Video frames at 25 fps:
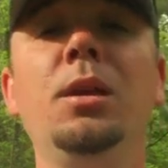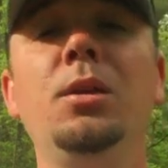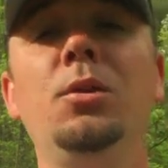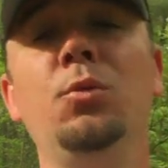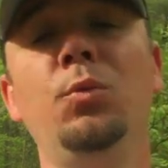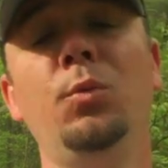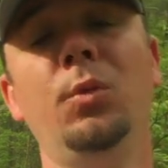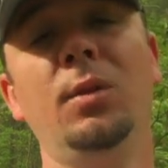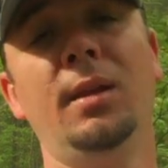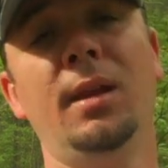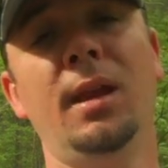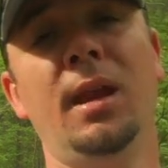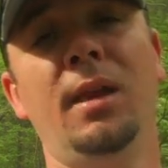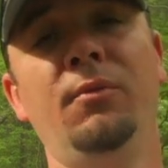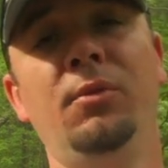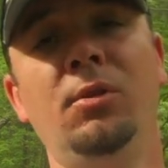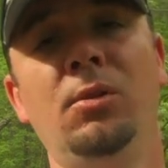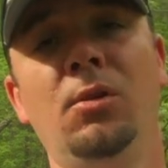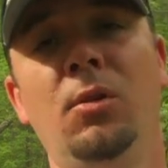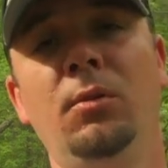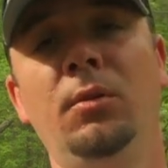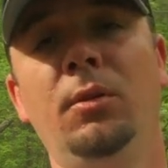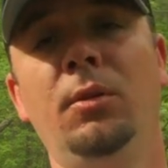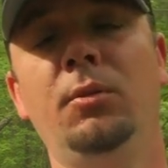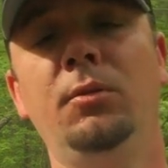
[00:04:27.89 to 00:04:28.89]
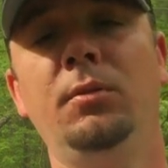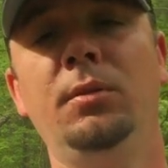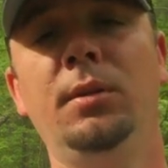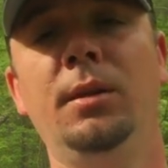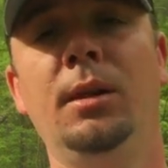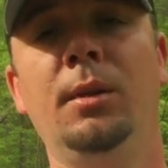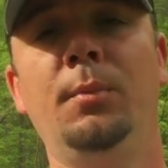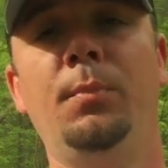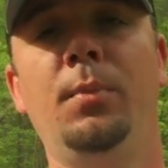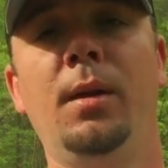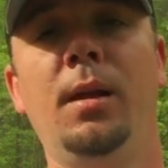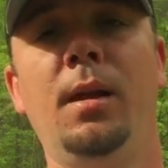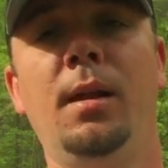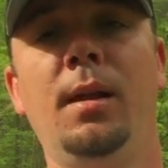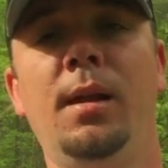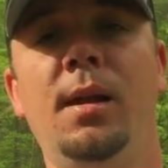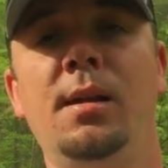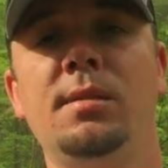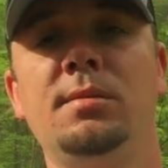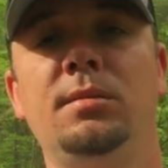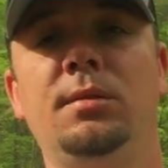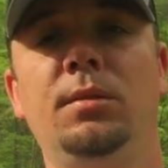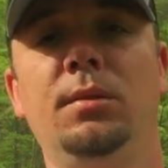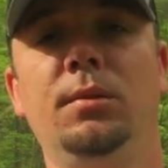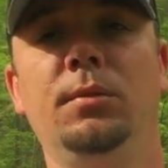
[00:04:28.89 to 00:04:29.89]
you can have your own little deer
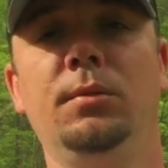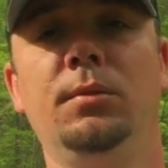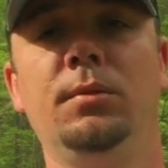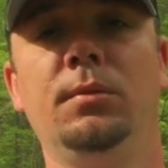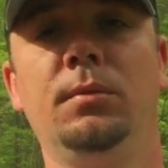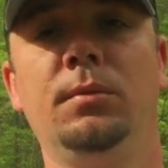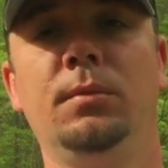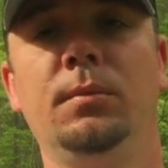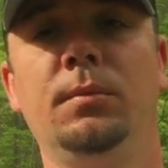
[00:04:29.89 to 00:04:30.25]
paradise too.